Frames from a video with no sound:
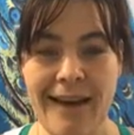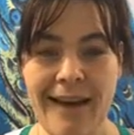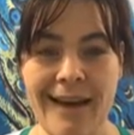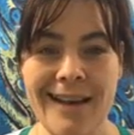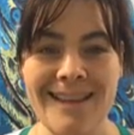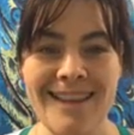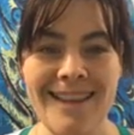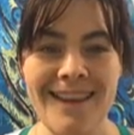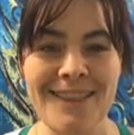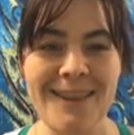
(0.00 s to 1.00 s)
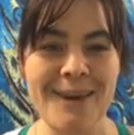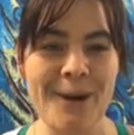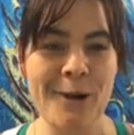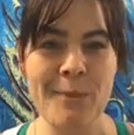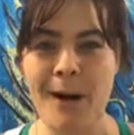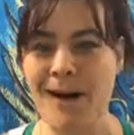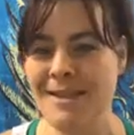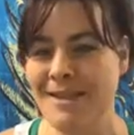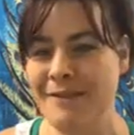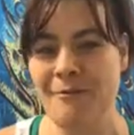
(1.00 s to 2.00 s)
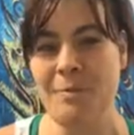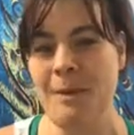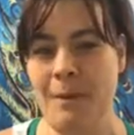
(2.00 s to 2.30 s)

and that there are positive